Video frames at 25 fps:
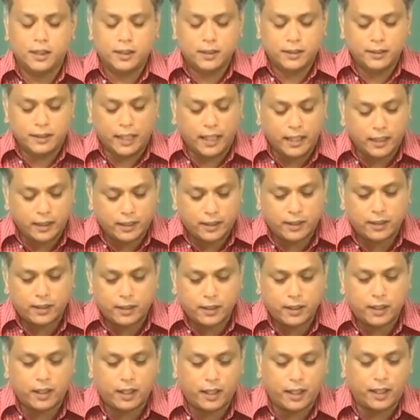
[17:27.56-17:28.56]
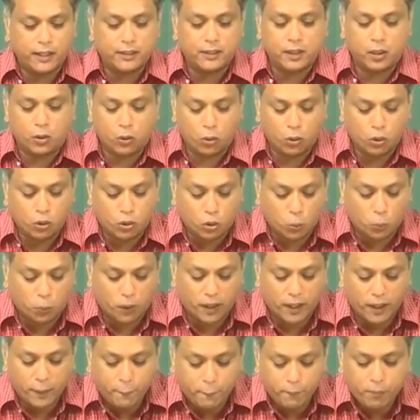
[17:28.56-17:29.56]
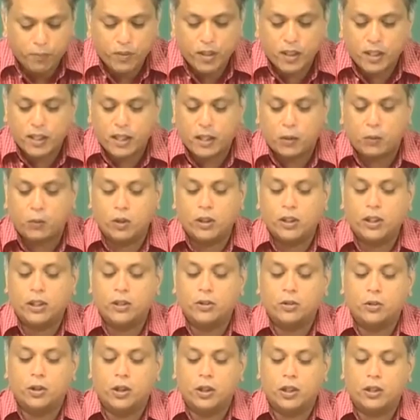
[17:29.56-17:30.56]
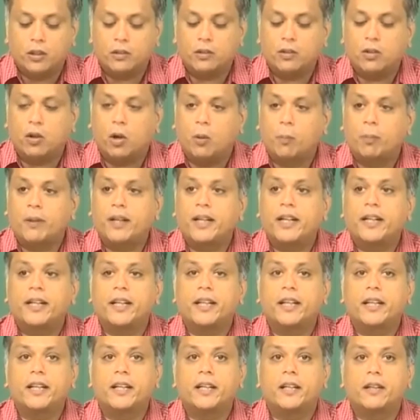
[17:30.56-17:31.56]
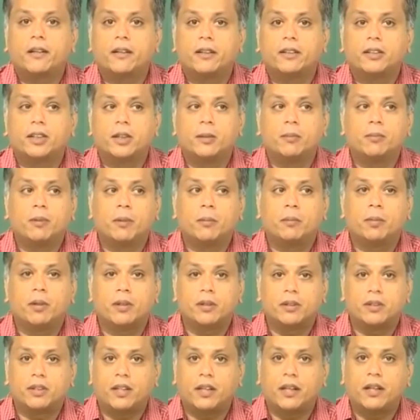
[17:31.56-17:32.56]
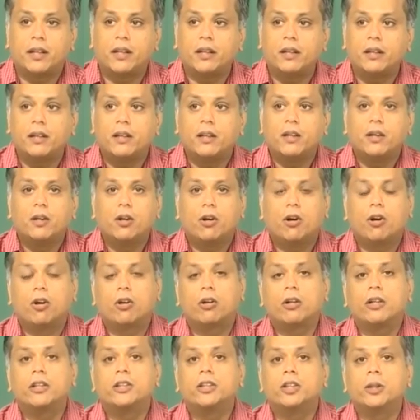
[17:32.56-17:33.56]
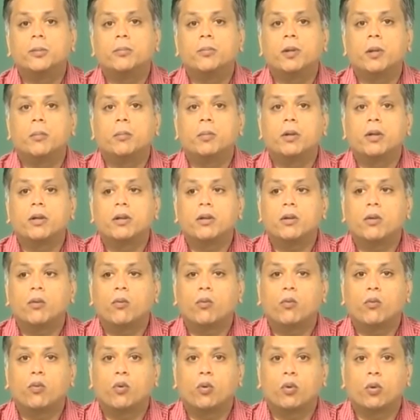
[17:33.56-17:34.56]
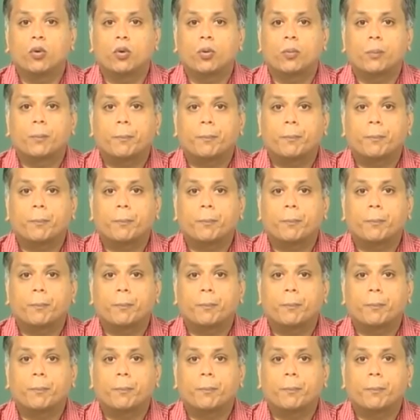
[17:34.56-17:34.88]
that has a role to play in whether you are operating in regime number 3 or regime number 4.